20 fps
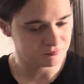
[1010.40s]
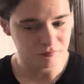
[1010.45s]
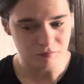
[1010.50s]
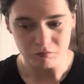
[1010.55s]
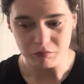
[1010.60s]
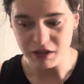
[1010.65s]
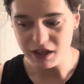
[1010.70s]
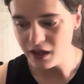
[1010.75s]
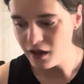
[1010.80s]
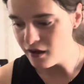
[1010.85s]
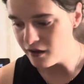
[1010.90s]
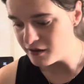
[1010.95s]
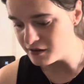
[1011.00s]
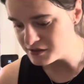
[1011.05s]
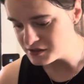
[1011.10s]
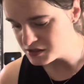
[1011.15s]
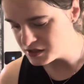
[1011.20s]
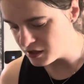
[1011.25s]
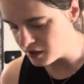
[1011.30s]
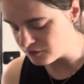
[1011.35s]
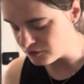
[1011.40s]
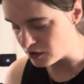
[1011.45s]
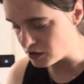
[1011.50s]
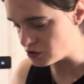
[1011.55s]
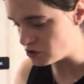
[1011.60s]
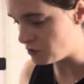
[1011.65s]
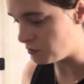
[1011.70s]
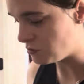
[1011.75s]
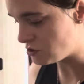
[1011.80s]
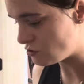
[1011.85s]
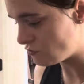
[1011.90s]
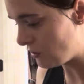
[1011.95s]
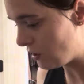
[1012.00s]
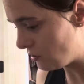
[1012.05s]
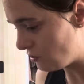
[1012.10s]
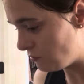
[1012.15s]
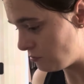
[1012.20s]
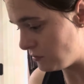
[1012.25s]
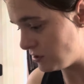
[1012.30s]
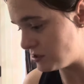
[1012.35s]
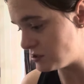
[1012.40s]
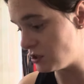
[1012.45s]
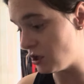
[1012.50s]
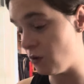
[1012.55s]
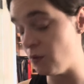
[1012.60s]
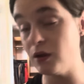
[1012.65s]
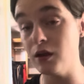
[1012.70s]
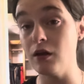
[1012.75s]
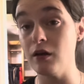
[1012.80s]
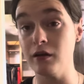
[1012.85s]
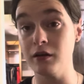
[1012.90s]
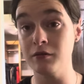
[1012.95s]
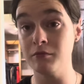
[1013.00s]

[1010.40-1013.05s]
Because there's so much randomness going on.